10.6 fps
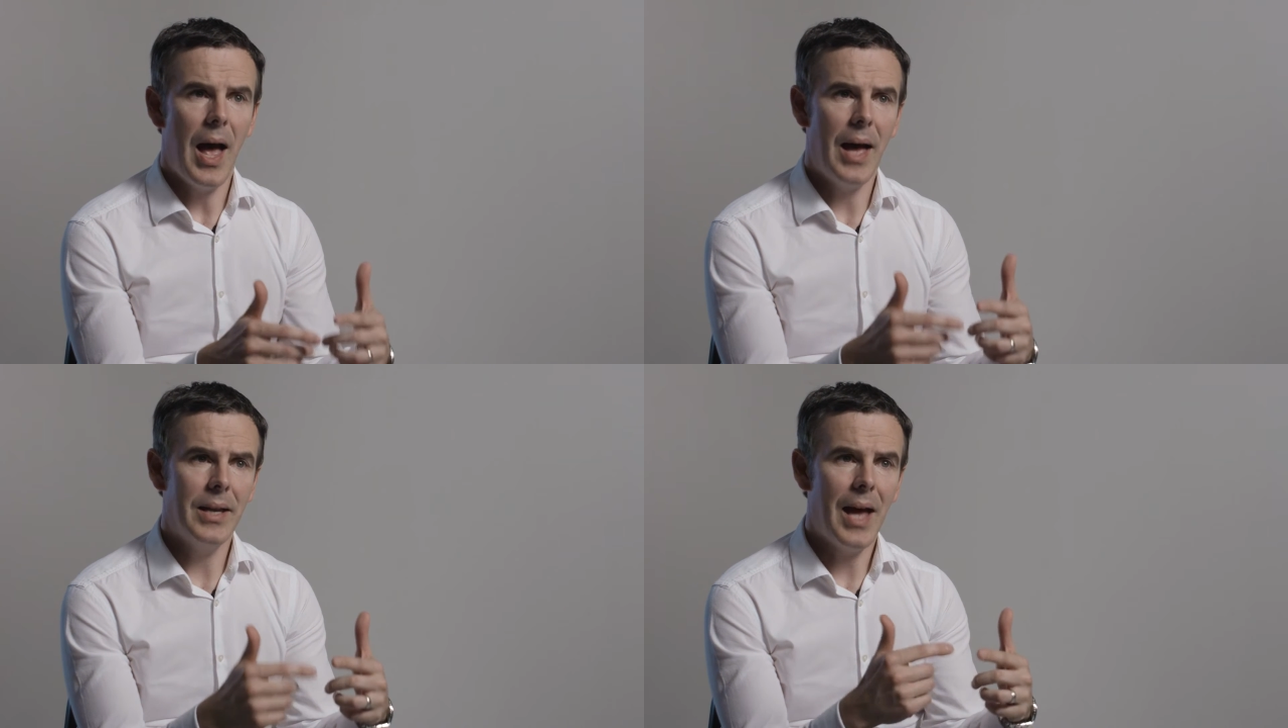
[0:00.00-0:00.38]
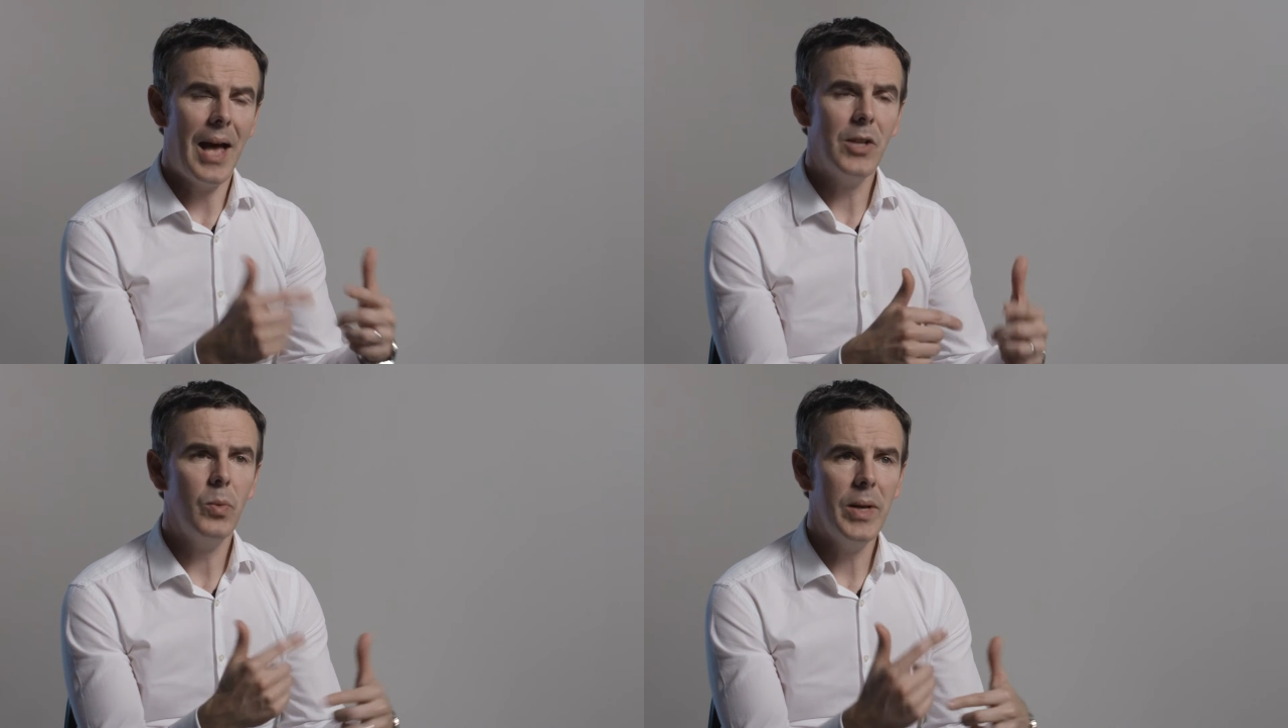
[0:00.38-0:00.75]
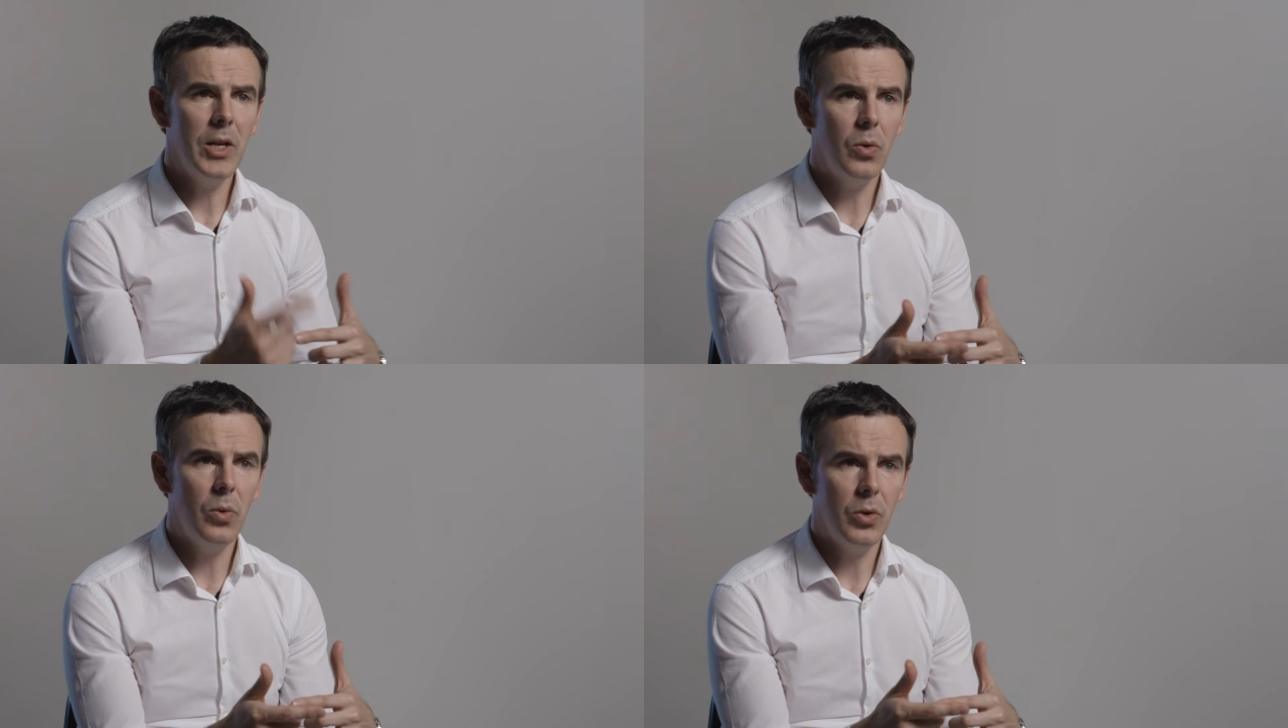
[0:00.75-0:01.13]
And as we
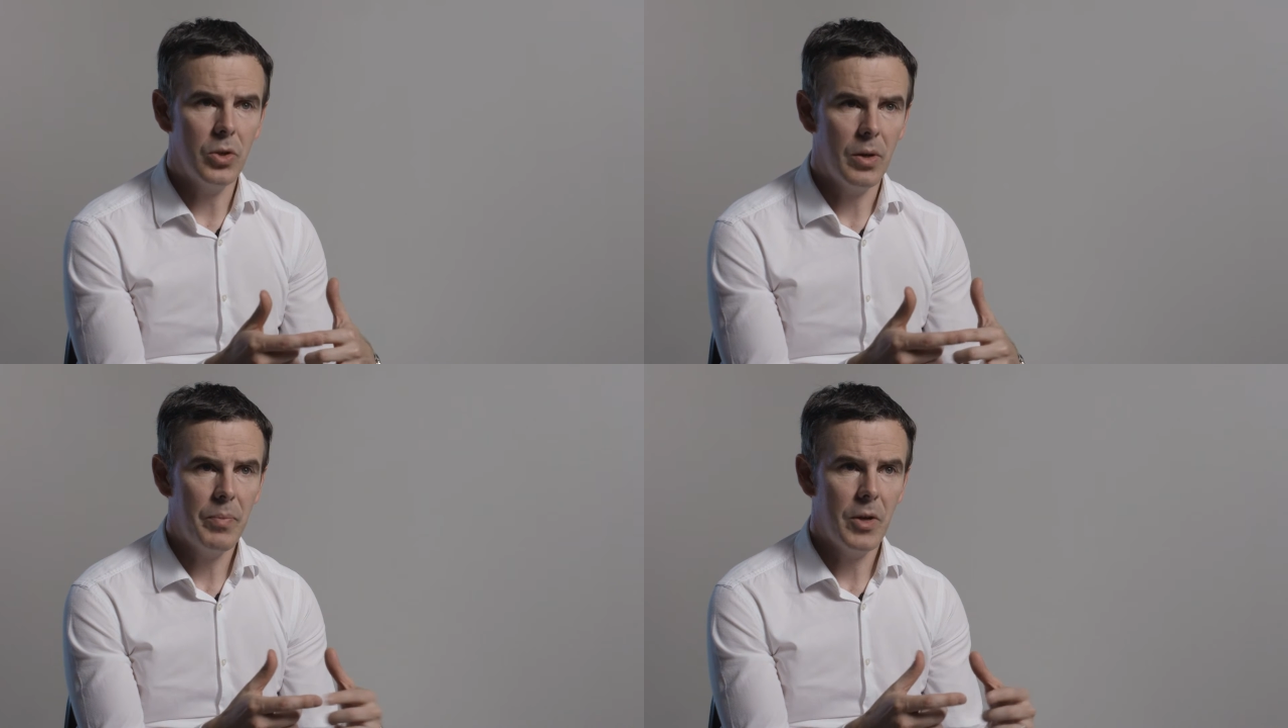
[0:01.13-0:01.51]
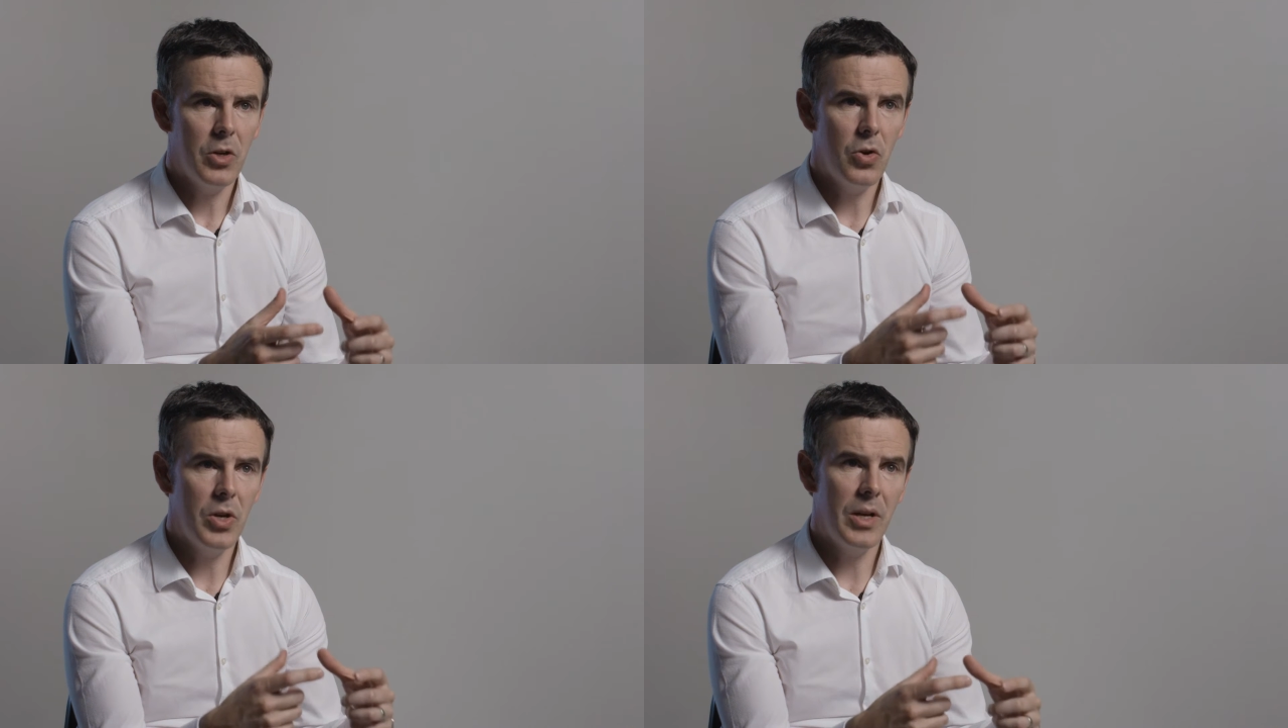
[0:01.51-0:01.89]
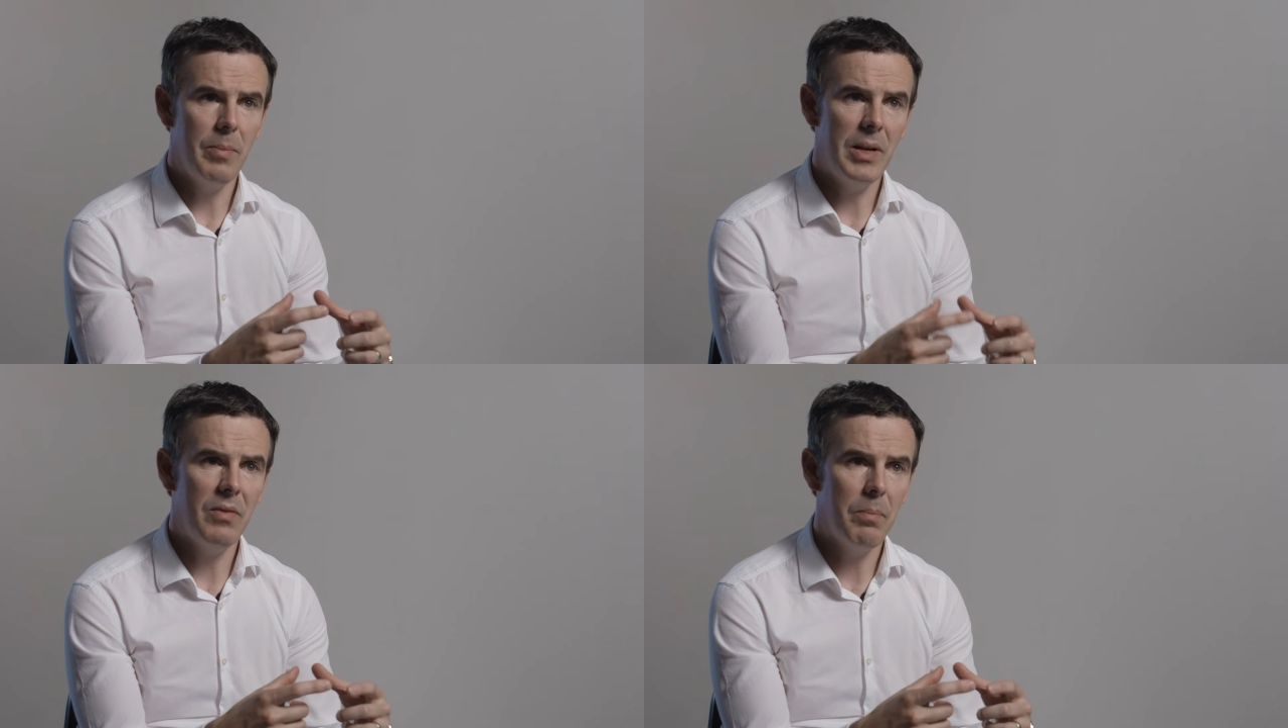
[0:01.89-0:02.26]
get older, you can get a bit of